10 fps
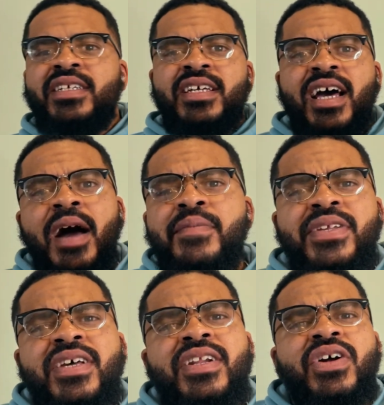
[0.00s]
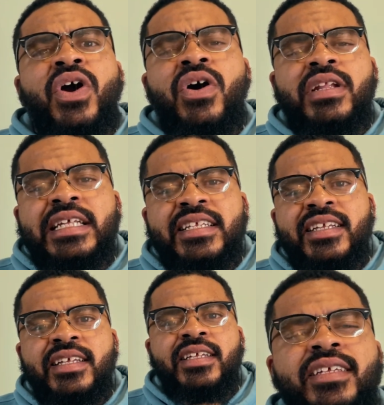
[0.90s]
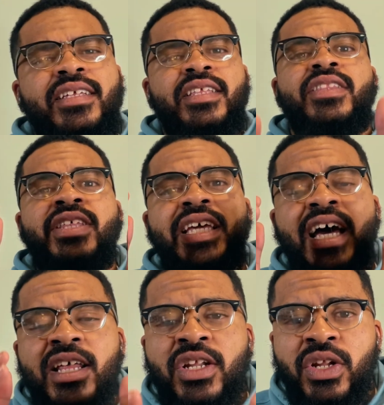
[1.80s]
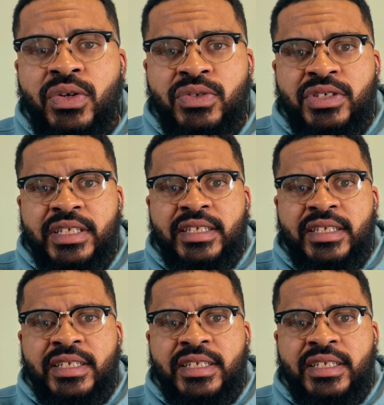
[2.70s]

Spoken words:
I'm just going to call it the illusion.